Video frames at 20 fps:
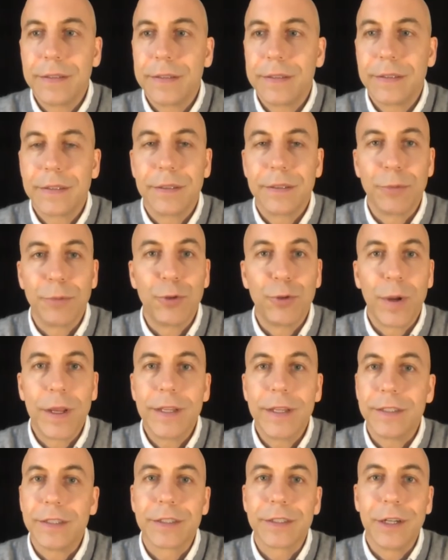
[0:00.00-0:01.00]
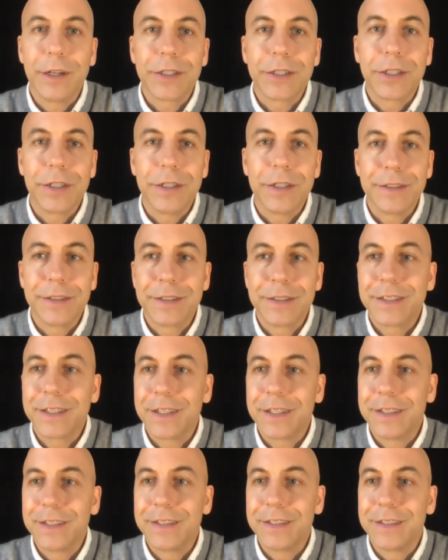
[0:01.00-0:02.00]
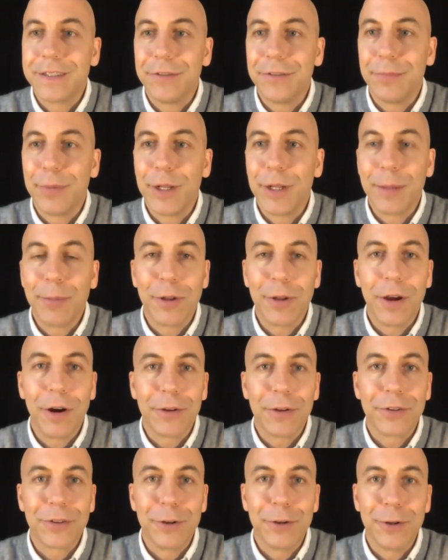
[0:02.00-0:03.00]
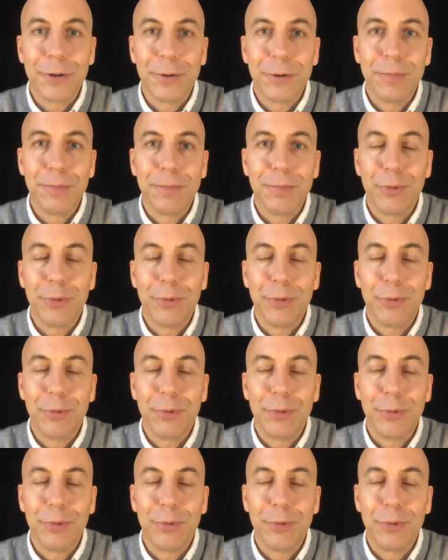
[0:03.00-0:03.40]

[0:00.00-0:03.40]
some great discussions, and you've been able to also